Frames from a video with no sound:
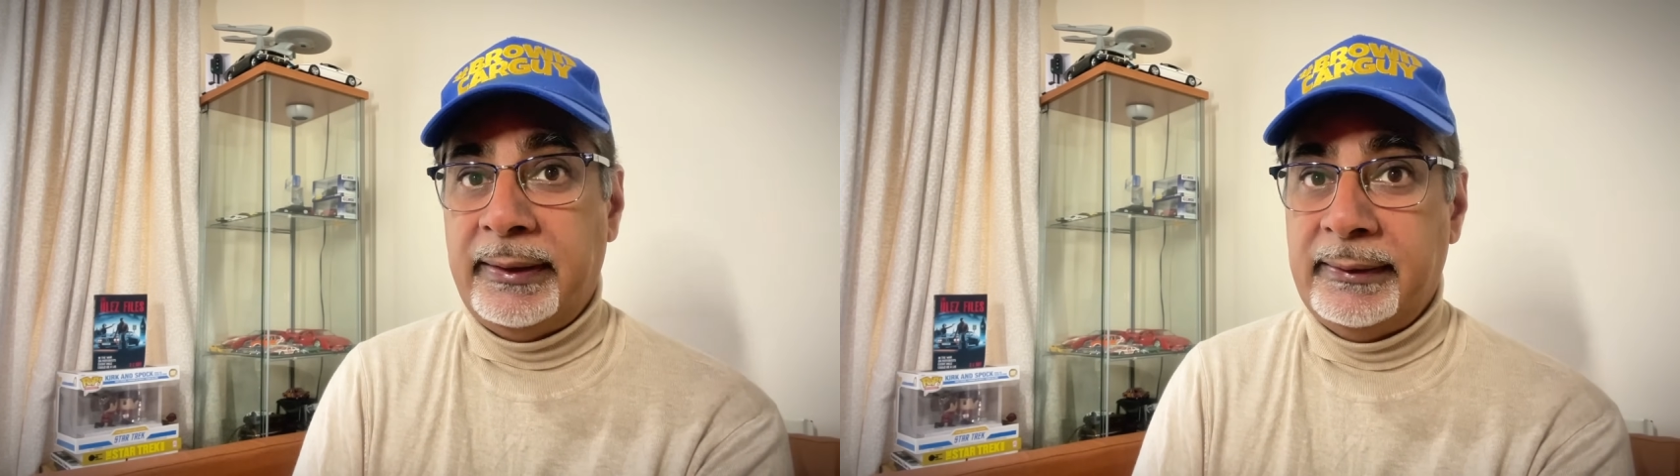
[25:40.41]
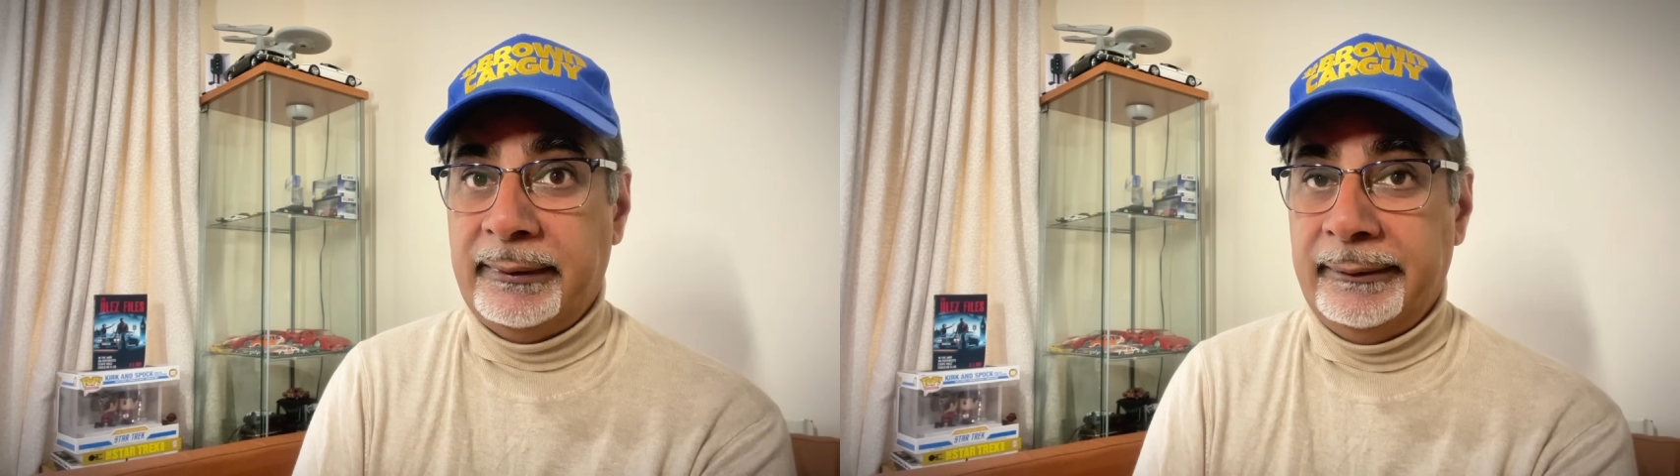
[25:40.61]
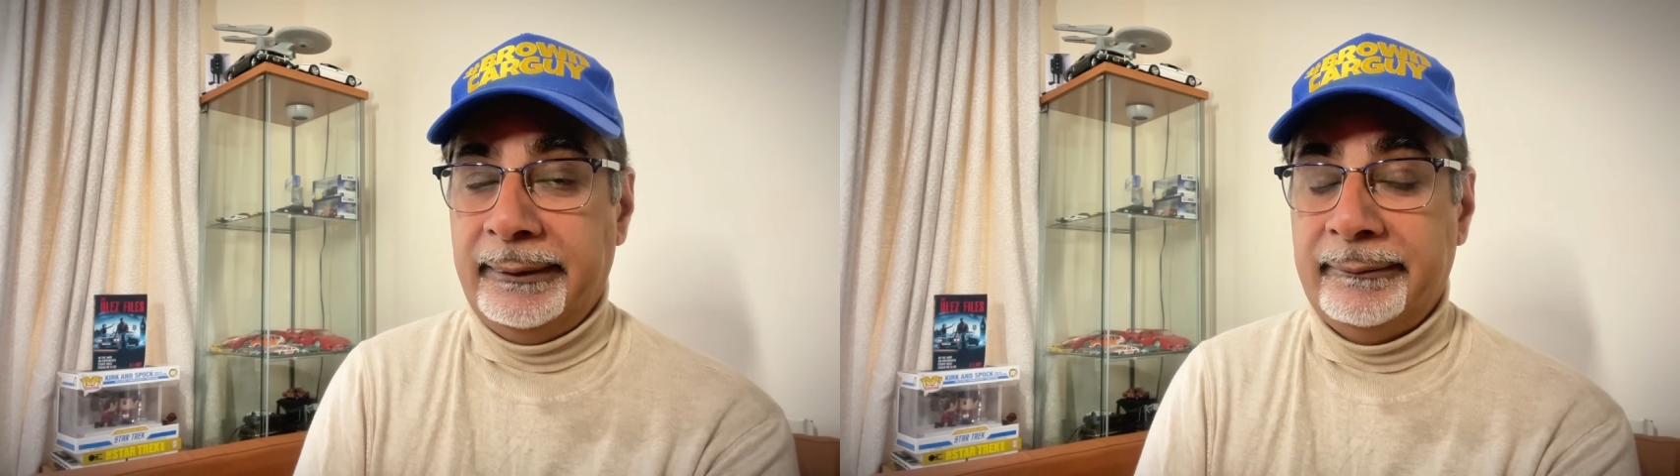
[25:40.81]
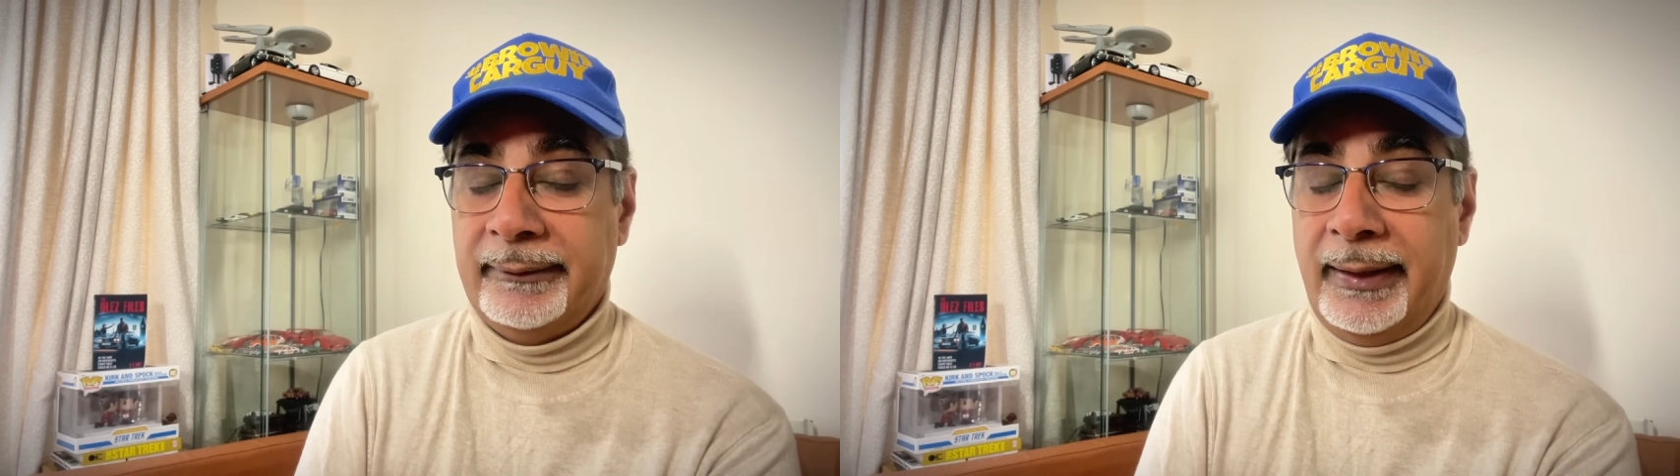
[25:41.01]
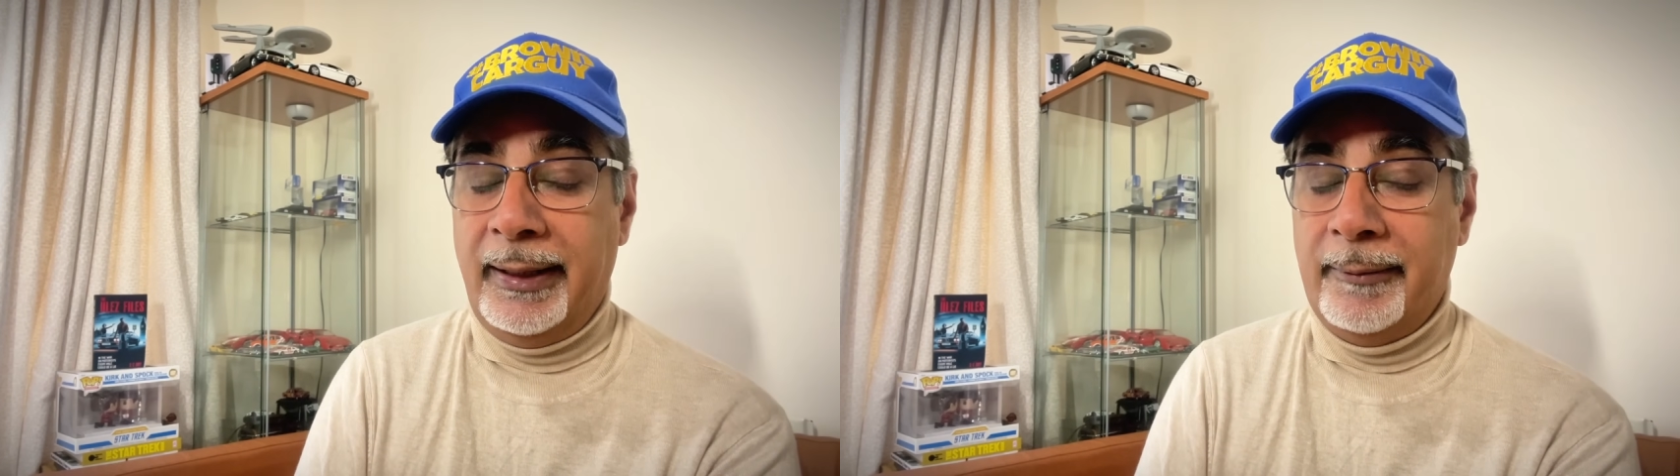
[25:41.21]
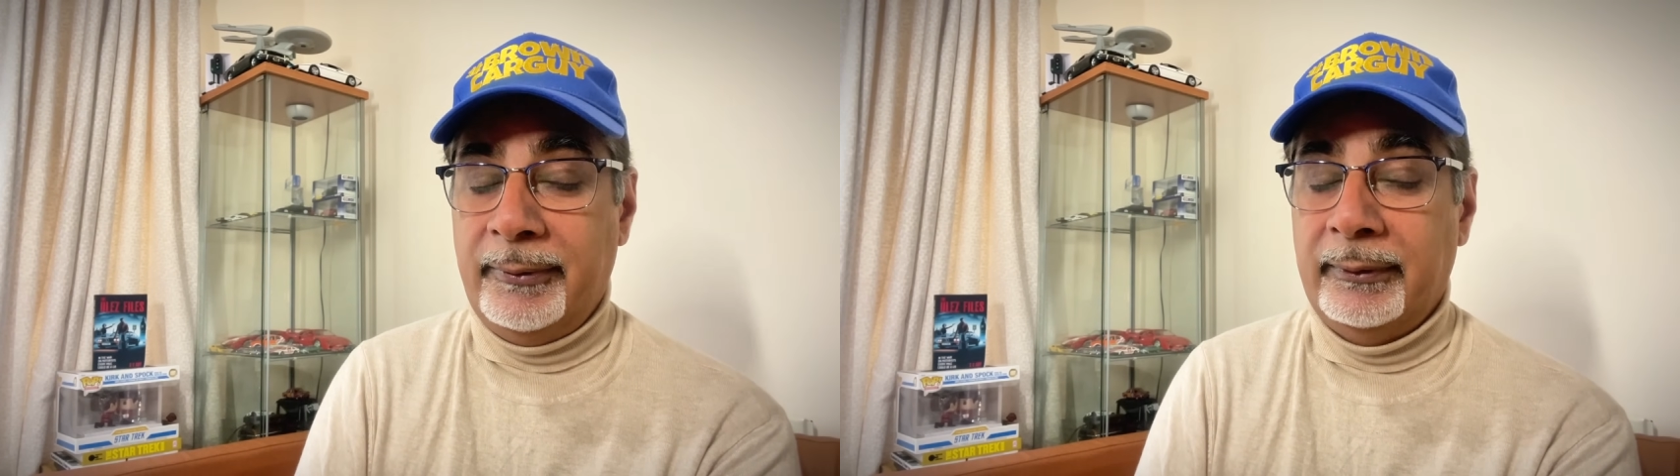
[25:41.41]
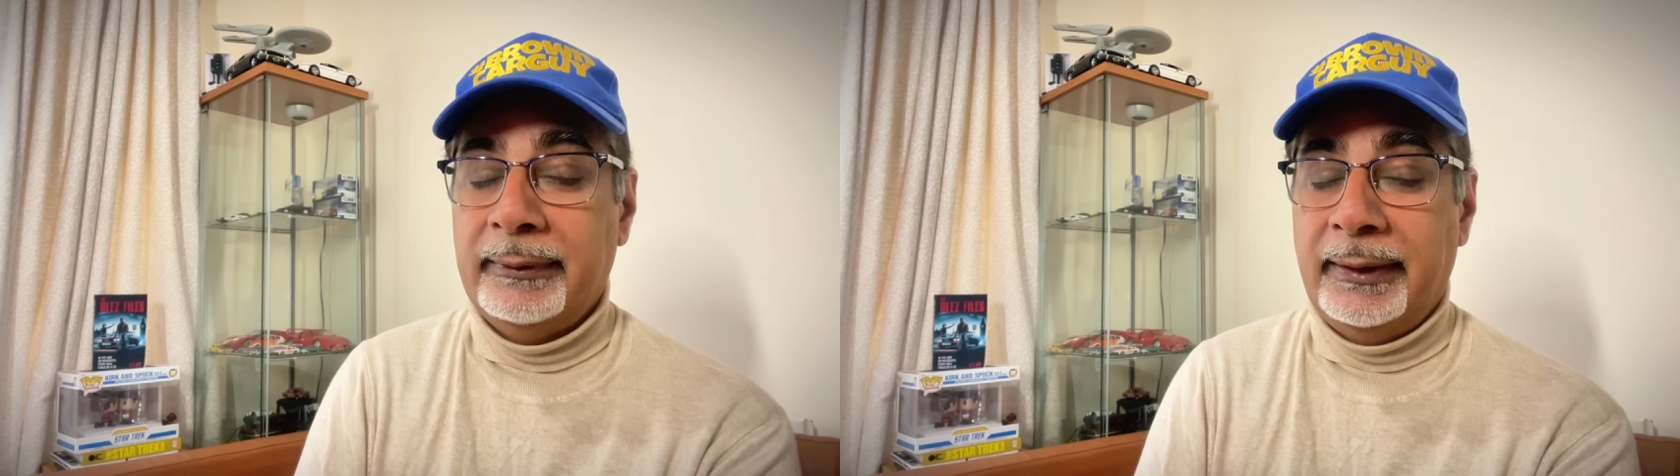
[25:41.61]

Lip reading: isn't reliable,